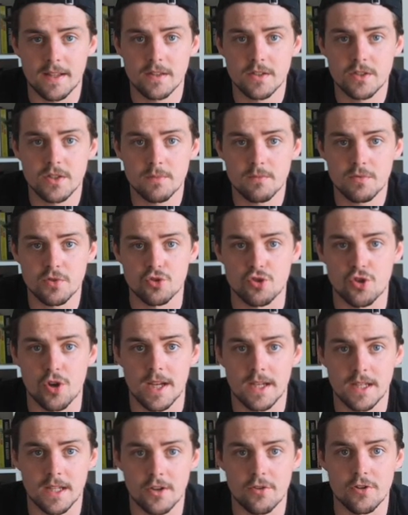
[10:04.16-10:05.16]
in the gym. So try
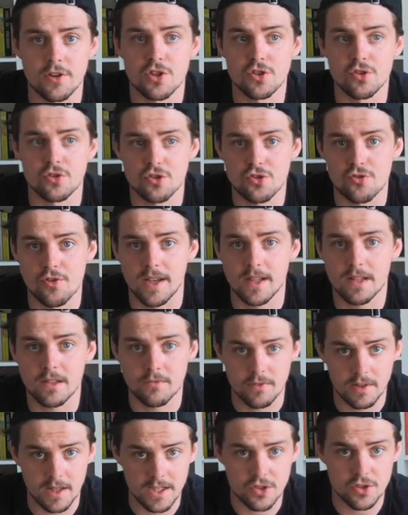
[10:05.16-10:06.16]
and increase your strength in
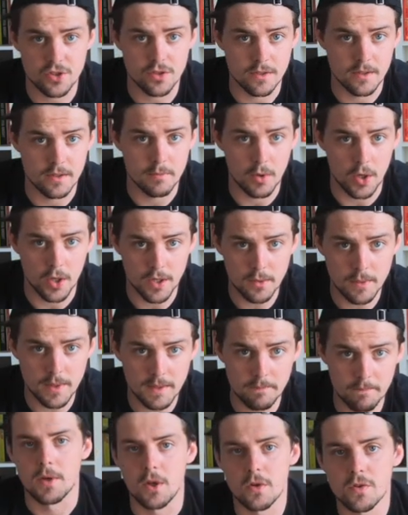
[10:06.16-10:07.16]
relation to your body
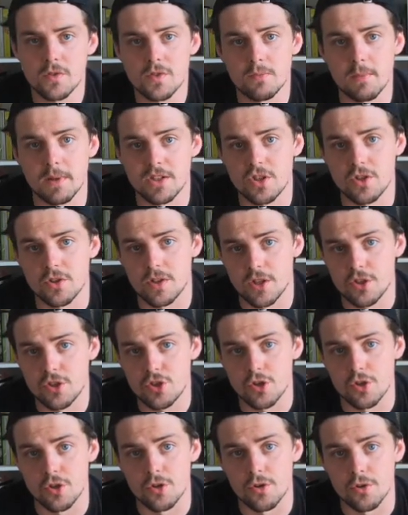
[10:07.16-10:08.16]
weight, but also make sure that
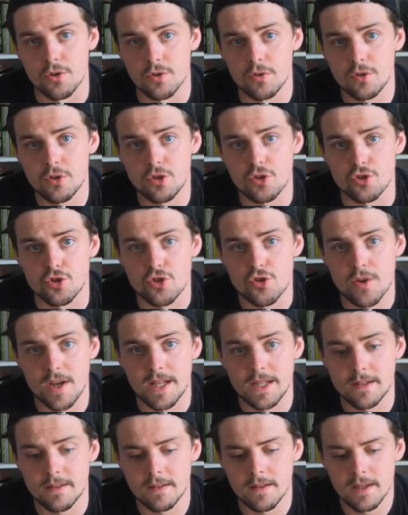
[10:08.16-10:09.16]
your
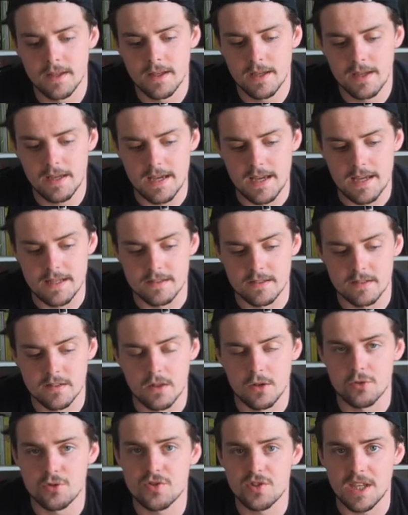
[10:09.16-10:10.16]
training is as
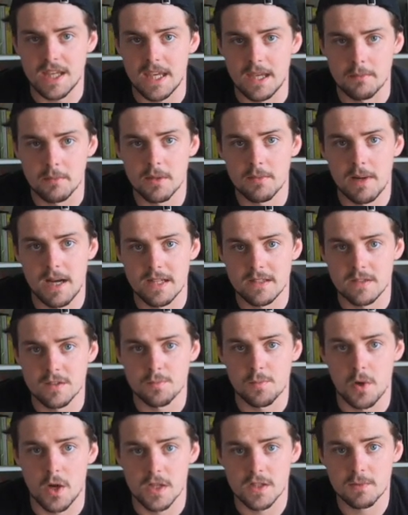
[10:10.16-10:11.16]
close to game demands as
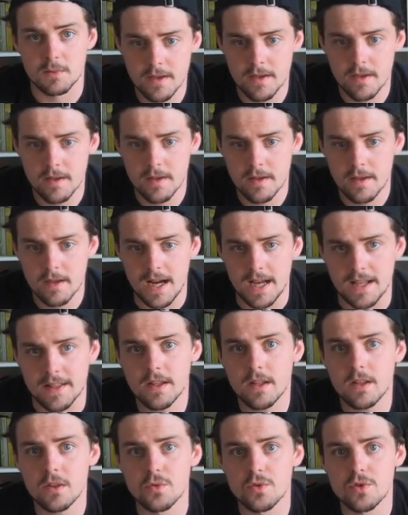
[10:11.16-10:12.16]
possible. I
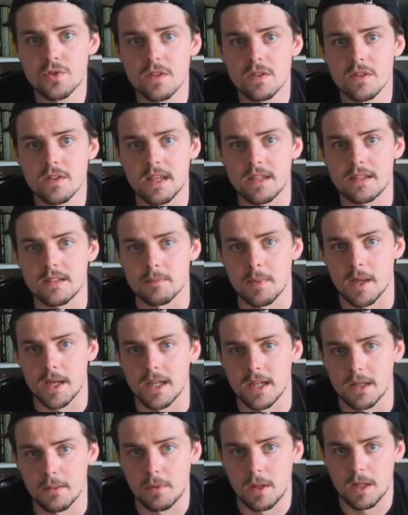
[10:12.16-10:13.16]
think those are the things that make a
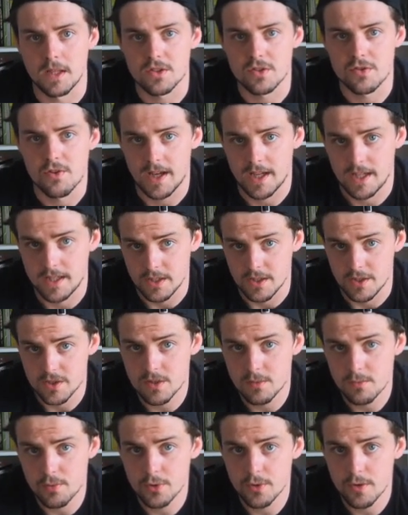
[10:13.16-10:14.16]
complete strength and
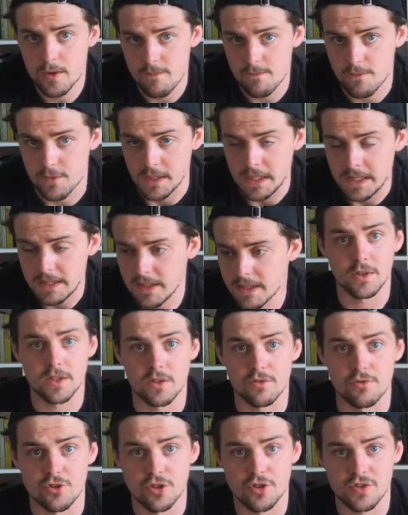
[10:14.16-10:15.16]
conditioning program for Gaelic, to
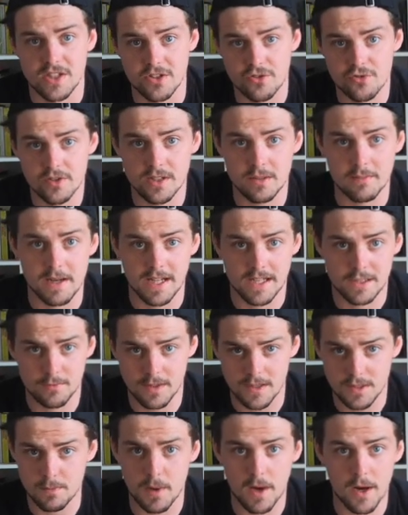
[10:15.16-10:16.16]
reduce injury, to
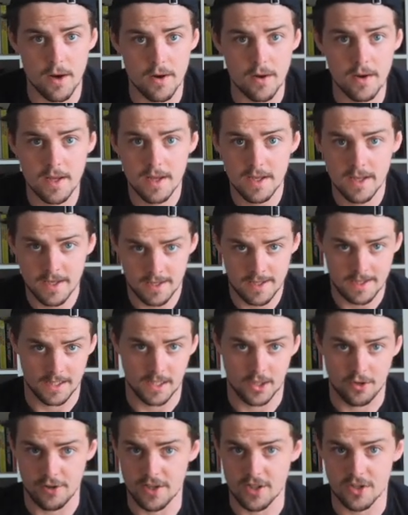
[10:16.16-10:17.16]
maximise power and
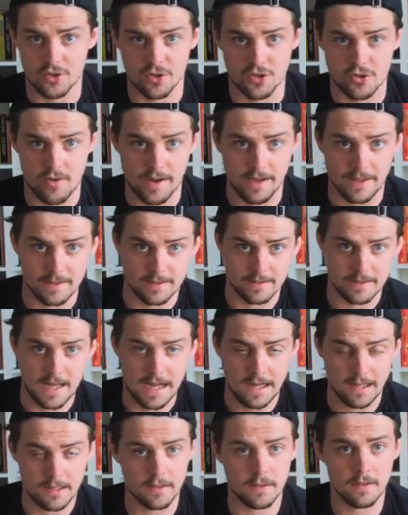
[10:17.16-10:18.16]
increase your strength and
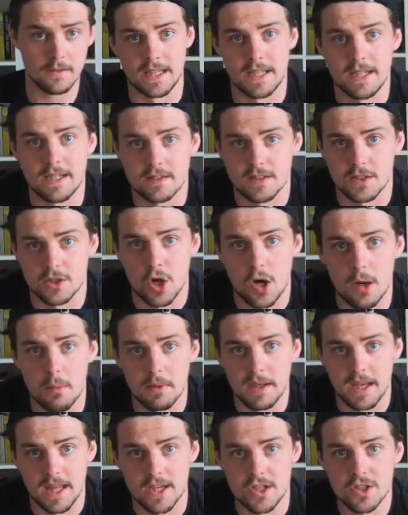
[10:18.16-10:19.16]
tackle. I think it's a
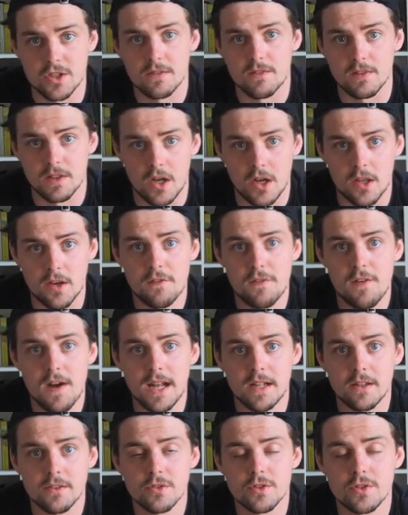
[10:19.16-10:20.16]
combination of a lot of
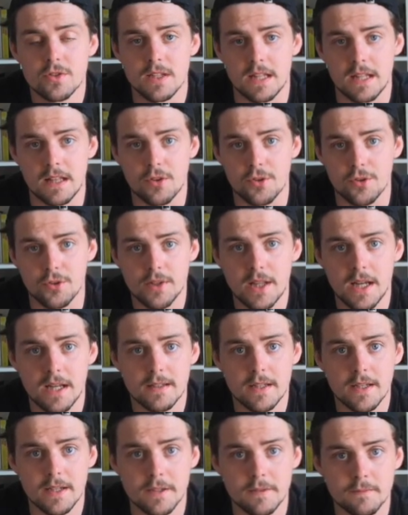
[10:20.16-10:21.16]
factors that'll do that
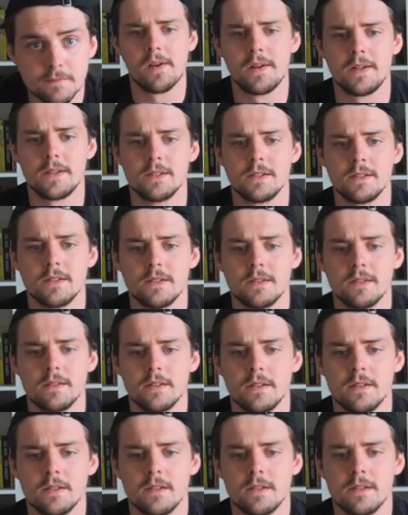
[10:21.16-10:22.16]
there.
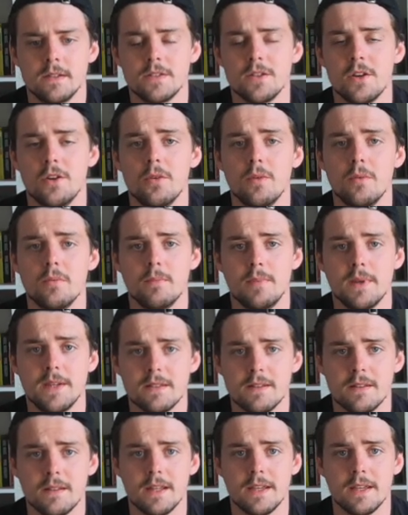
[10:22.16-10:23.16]
So
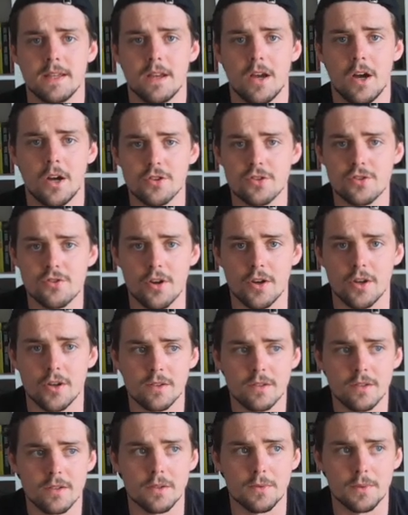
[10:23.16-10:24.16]
basically, how
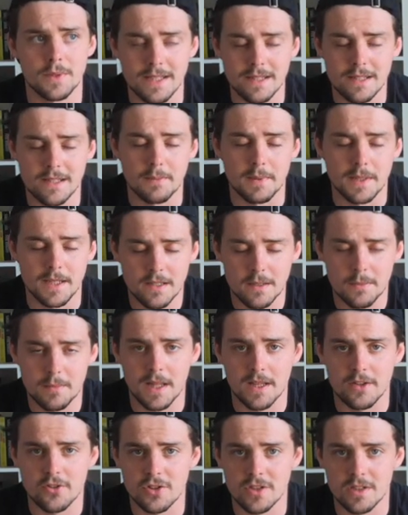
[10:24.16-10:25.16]
strong do we need to be to
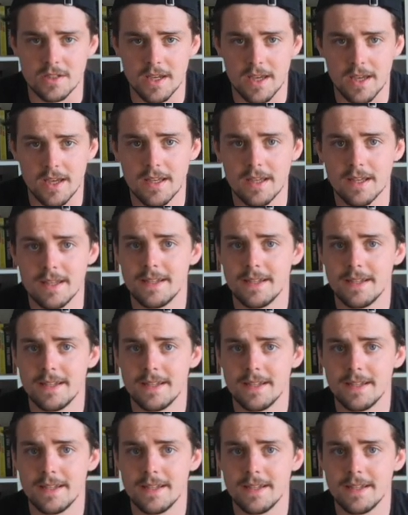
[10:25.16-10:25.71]
play GAA?